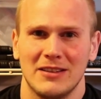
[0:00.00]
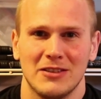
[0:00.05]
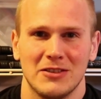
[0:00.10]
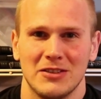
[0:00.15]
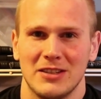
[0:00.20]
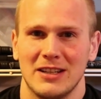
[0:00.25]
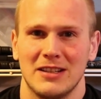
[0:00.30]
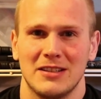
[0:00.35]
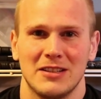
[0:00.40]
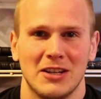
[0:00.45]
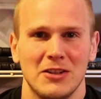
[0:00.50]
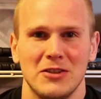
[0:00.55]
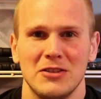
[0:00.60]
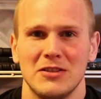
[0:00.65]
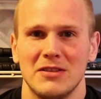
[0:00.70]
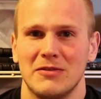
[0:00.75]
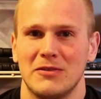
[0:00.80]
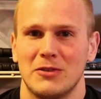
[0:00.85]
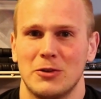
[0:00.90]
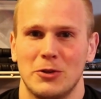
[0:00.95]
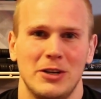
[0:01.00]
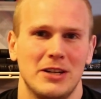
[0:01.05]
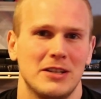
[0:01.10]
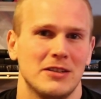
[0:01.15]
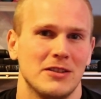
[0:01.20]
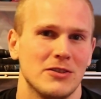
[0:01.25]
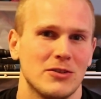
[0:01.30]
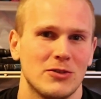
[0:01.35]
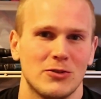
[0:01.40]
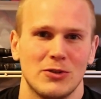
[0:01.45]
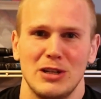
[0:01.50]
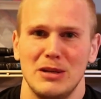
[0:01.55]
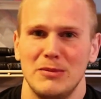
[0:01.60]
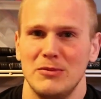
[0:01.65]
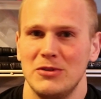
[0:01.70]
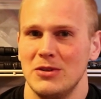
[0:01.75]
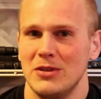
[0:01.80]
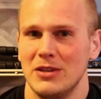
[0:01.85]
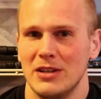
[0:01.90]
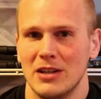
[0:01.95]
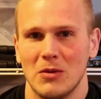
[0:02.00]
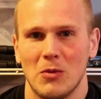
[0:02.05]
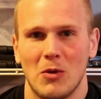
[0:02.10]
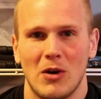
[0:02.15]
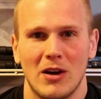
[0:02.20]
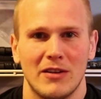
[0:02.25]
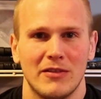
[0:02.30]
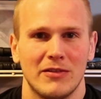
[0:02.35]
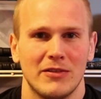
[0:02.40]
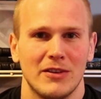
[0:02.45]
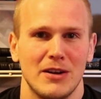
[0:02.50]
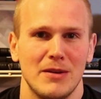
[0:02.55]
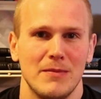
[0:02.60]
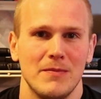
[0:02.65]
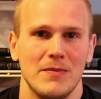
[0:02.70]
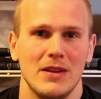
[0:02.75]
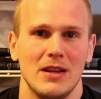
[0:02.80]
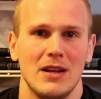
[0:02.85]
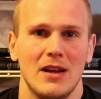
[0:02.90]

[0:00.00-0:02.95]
There's like tons of creeks and streams you can get water from.